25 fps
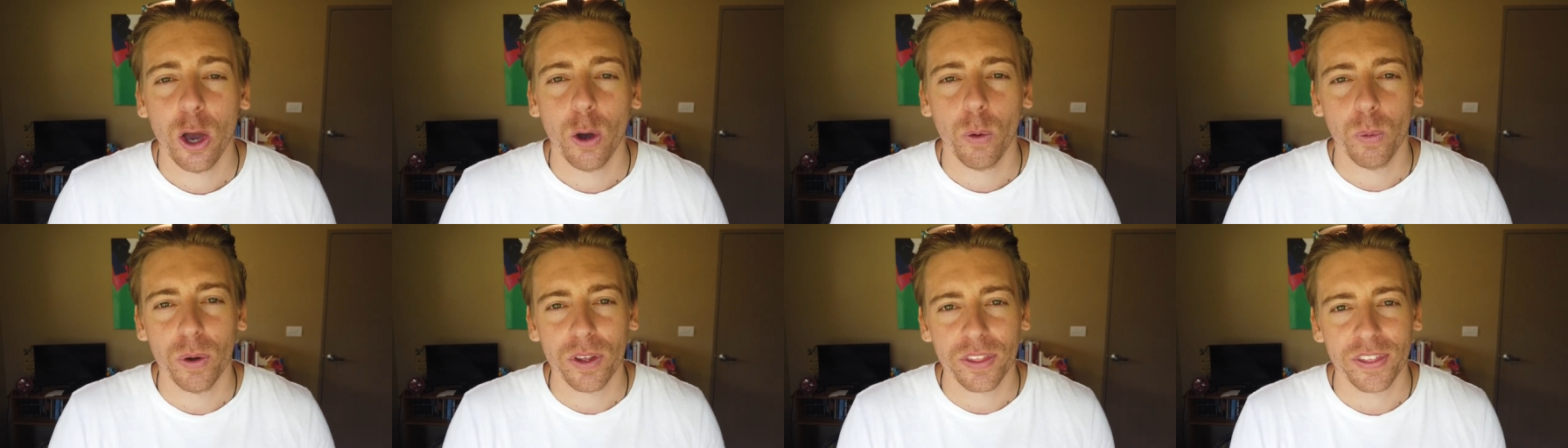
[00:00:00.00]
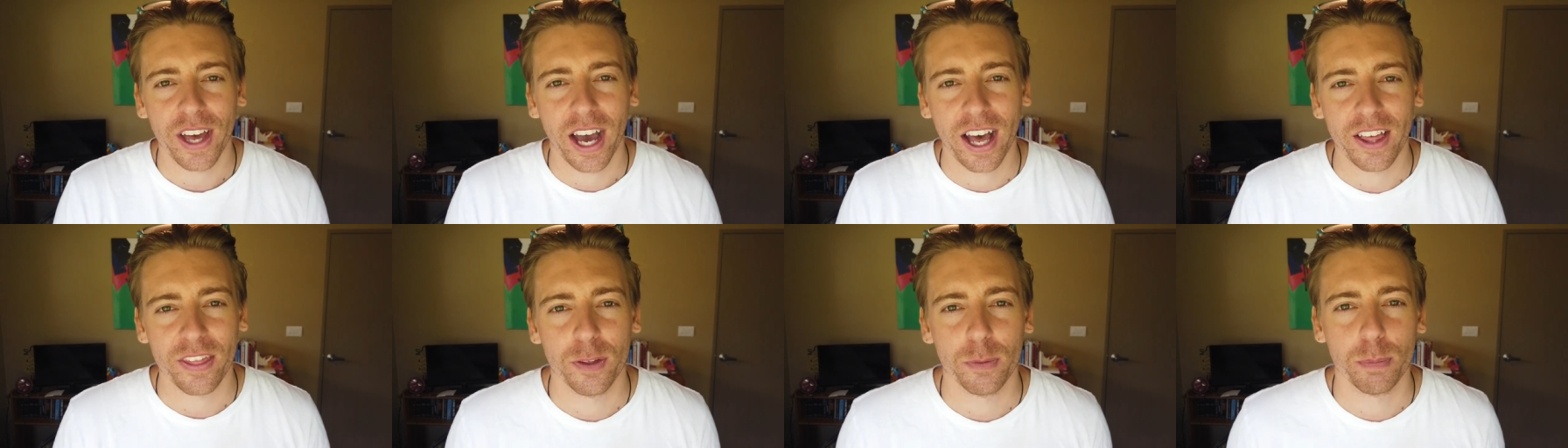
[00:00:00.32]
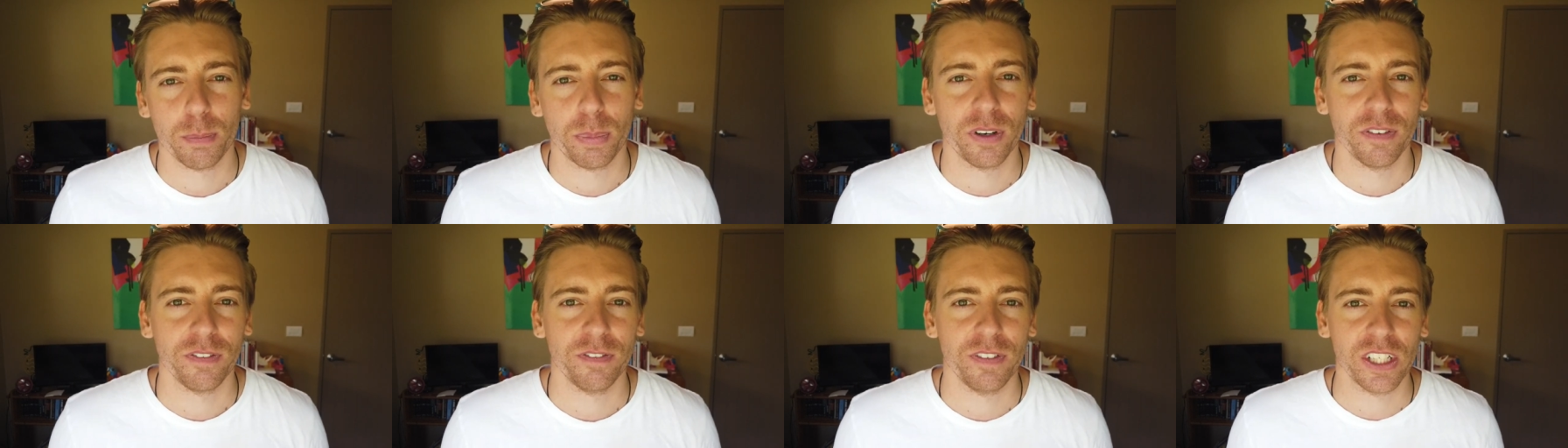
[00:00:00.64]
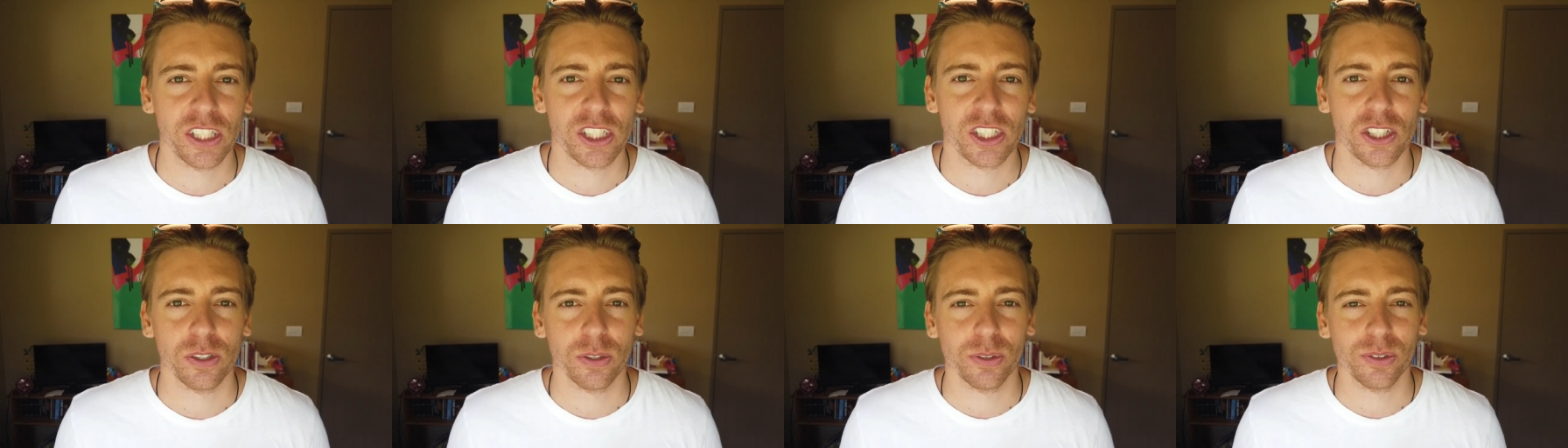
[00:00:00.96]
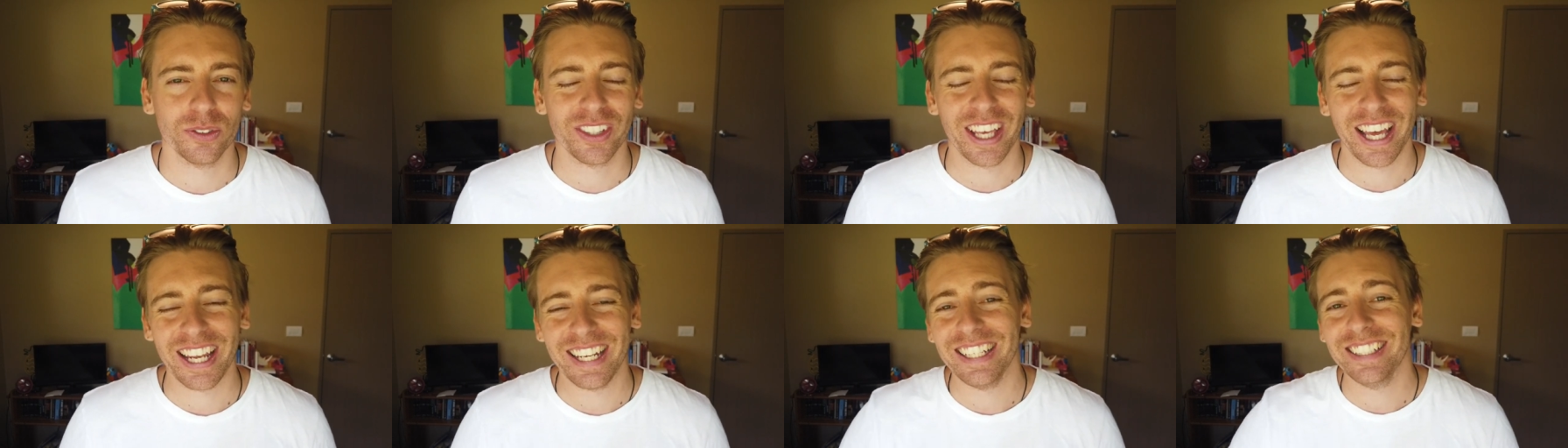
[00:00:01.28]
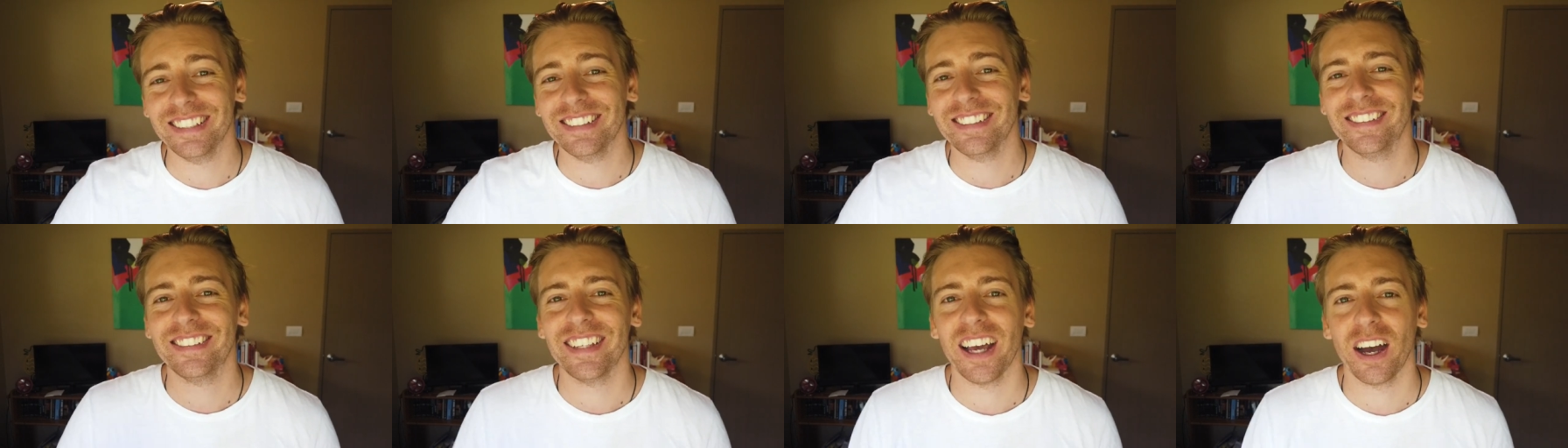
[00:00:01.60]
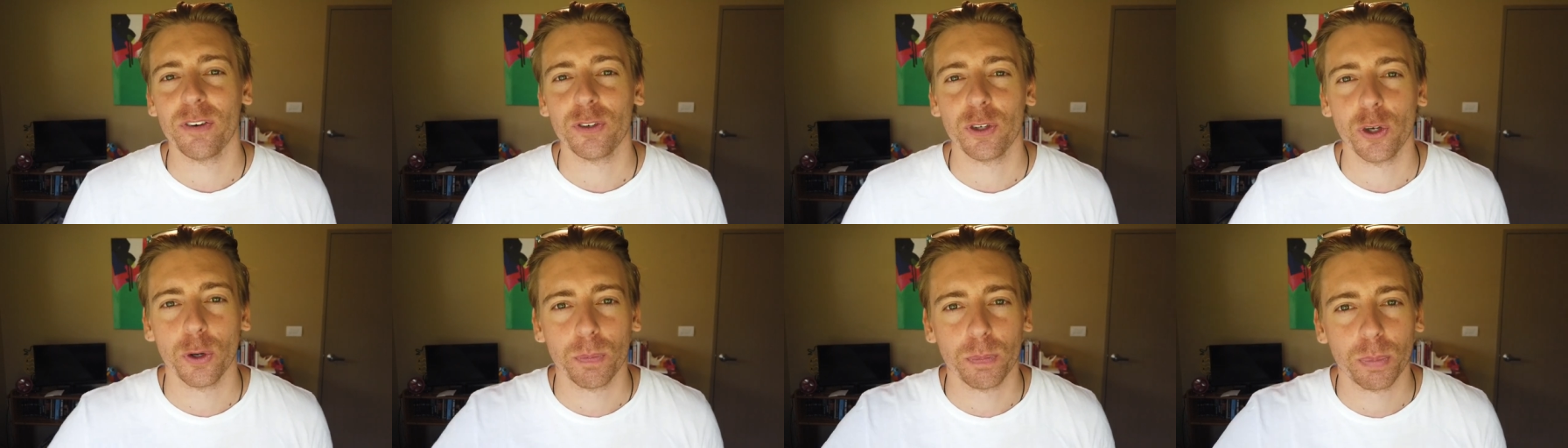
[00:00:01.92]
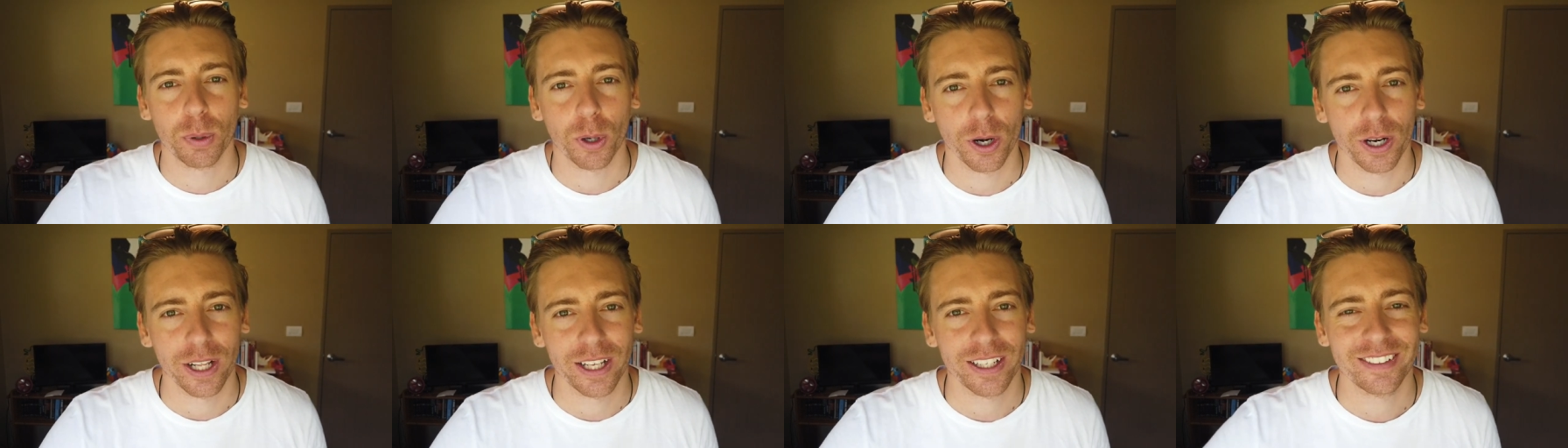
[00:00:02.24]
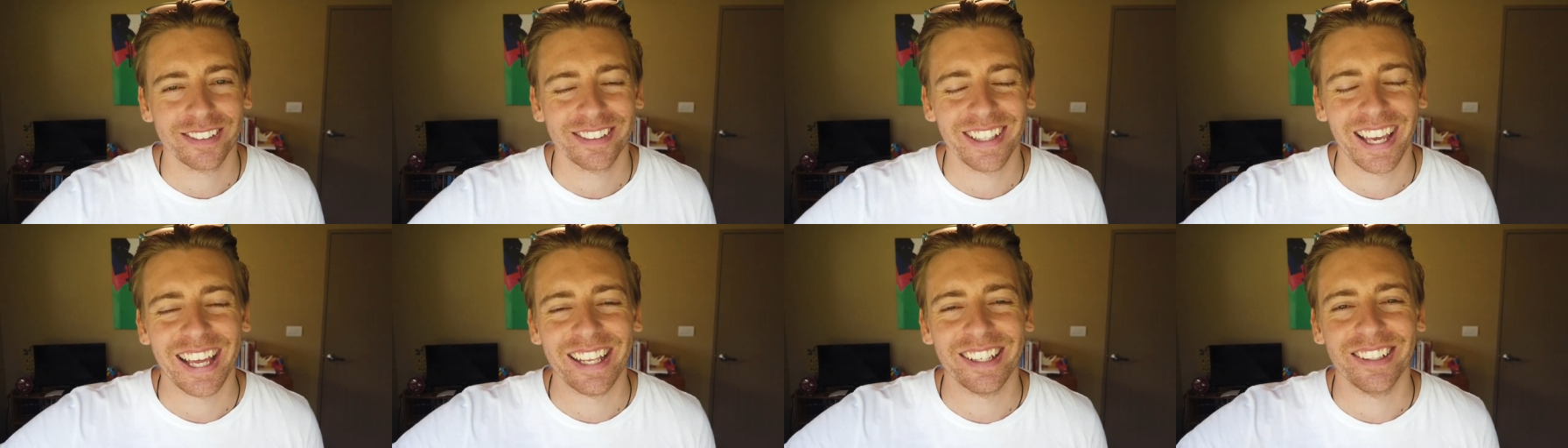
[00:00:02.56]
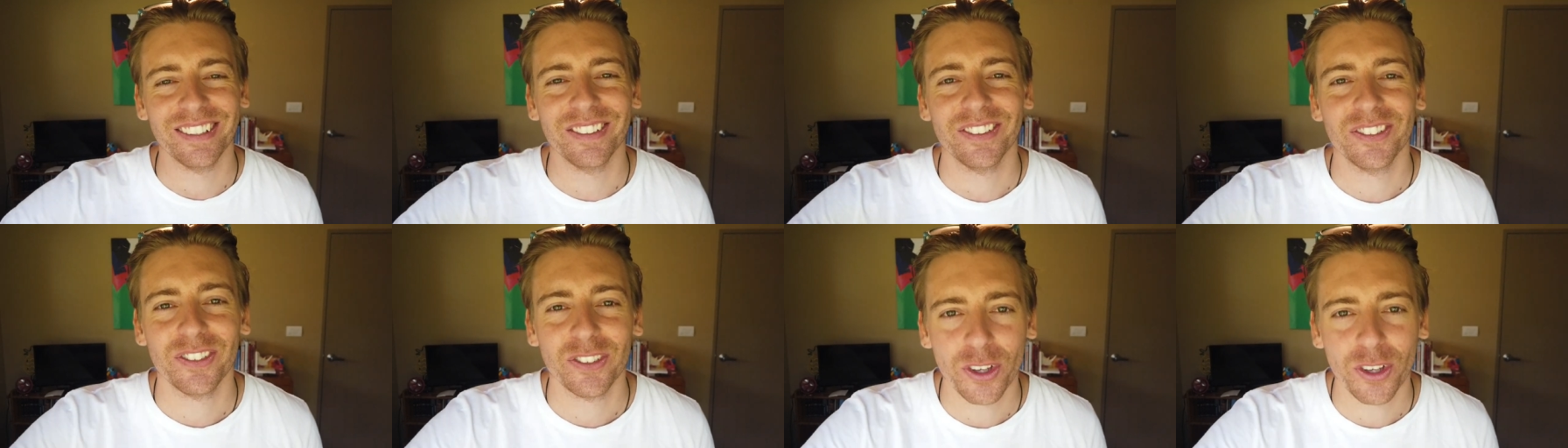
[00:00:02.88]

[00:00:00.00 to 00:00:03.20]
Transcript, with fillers: with other professionals and then sell your products and